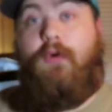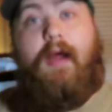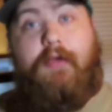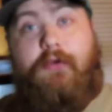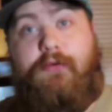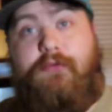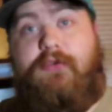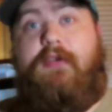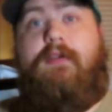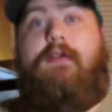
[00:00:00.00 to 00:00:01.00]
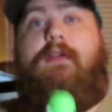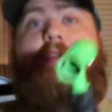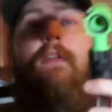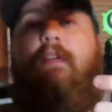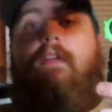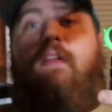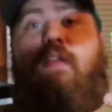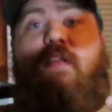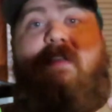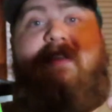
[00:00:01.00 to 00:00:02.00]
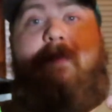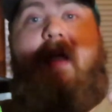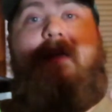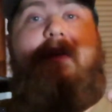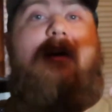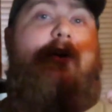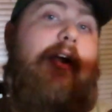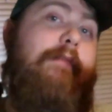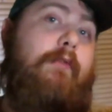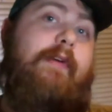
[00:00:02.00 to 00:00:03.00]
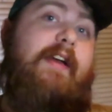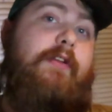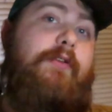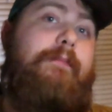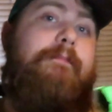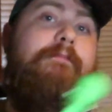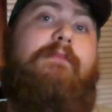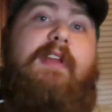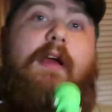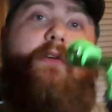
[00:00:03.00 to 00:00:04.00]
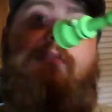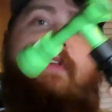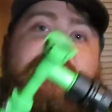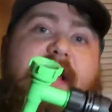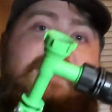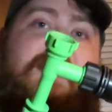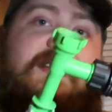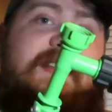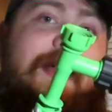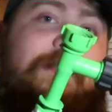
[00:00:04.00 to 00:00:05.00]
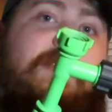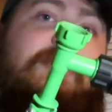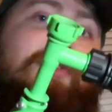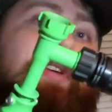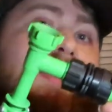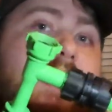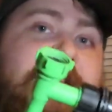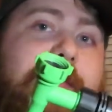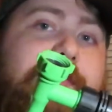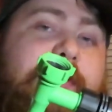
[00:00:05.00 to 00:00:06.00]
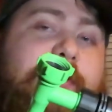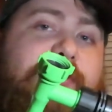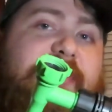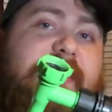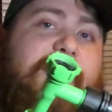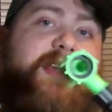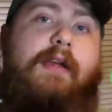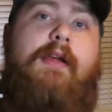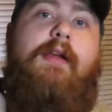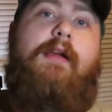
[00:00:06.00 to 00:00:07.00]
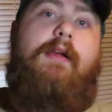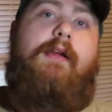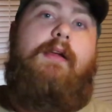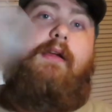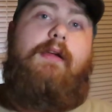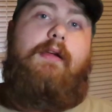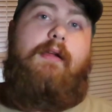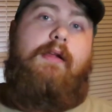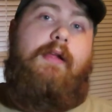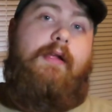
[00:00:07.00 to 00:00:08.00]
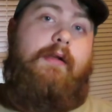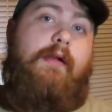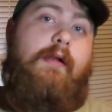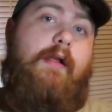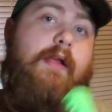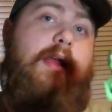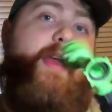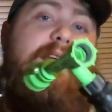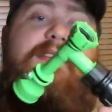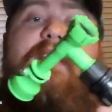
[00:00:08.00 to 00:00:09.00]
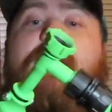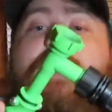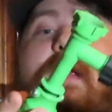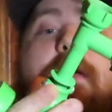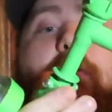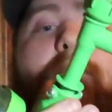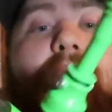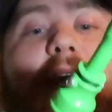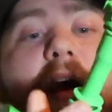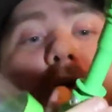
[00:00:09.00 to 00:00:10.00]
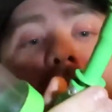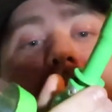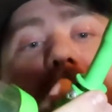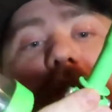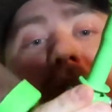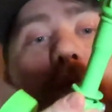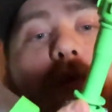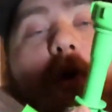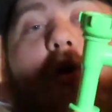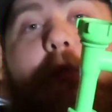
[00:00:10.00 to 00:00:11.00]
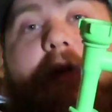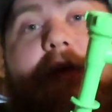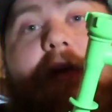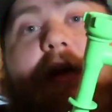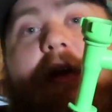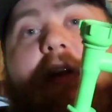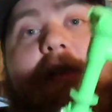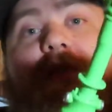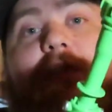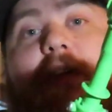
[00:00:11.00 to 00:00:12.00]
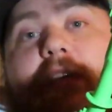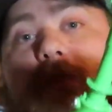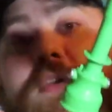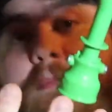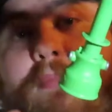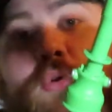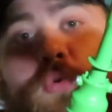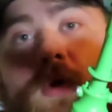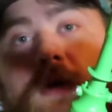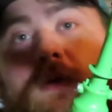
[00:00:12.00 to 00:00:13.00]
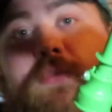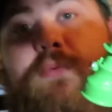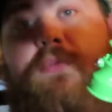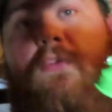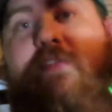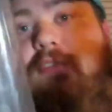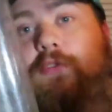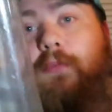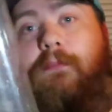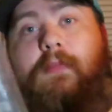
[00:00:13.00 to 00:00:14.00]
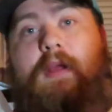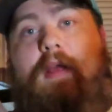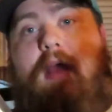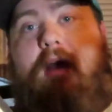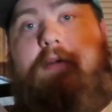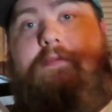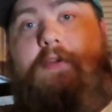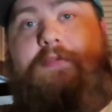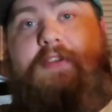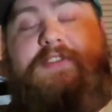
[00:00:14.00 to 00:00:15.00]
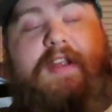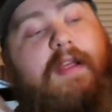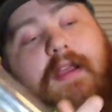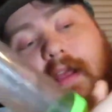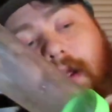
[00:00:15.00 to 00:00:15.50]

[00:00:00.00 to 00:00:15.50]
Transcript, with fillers: what I use is the Python gravel vacuum. Now, this has an adapter, so it connects up to your sink, and it has a valve that will open so that you can pull water through the tube out of your fish tank